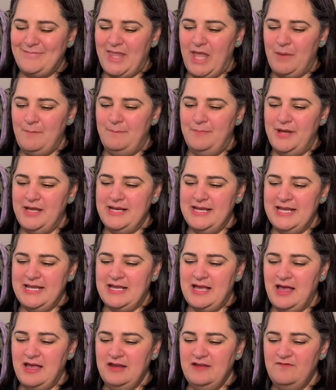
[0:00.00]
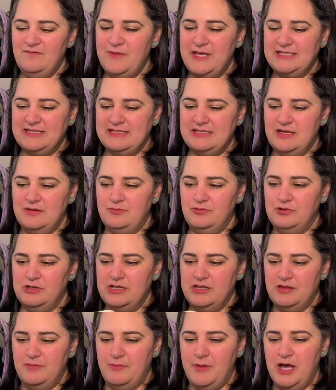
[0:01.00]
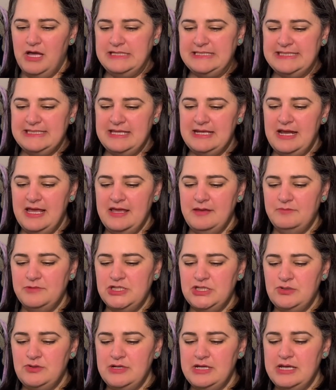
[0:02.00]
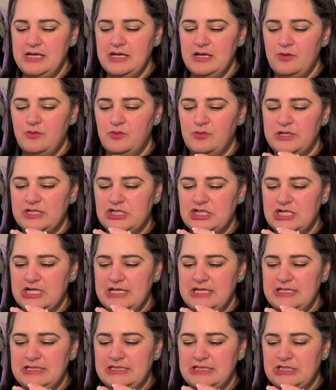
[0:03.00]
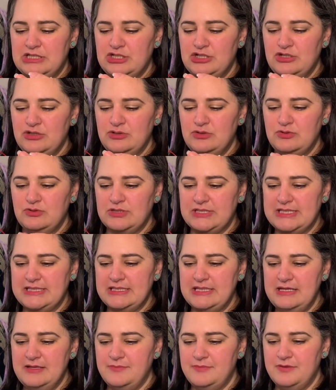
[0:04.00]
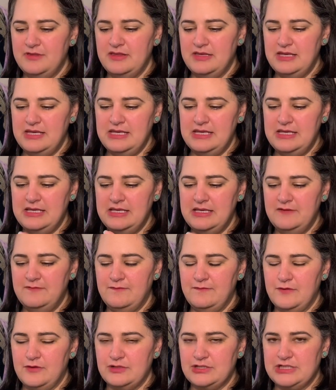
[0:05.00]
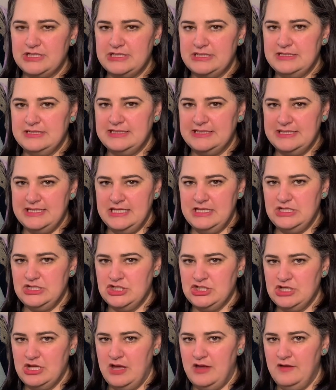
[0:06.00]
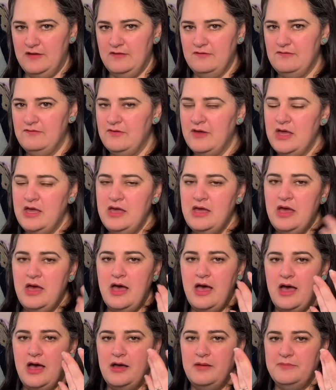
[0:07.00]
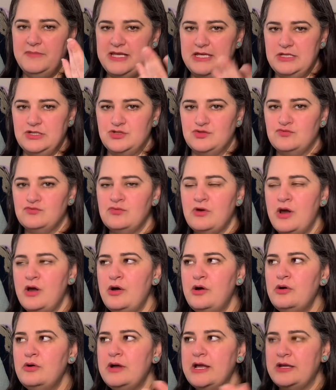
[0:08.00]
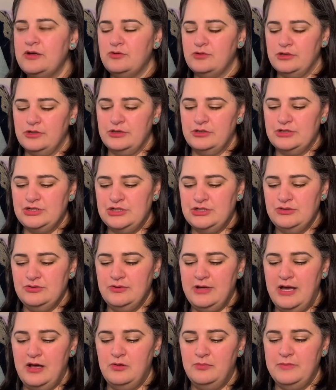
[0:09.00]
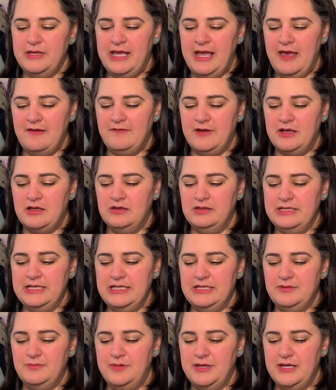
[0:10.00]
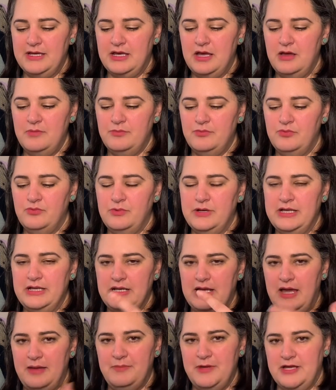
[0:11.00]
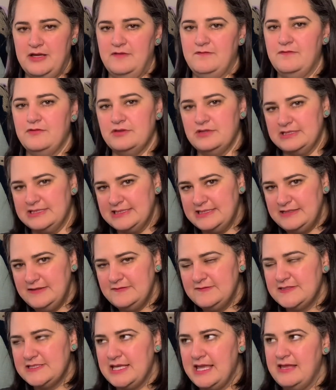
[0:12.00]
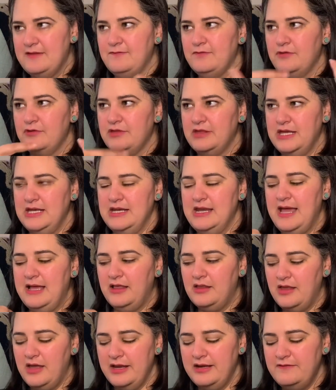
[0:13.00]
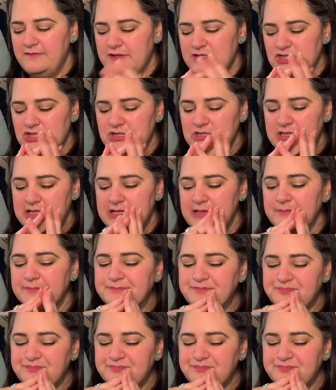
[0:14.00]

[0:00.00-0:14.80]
But it kind of messed up one of the mods that I am doing, which is to slip the first stitch of each row in order to help me have a clean pickup when I pick up for the sleeves and for the neckline eventually.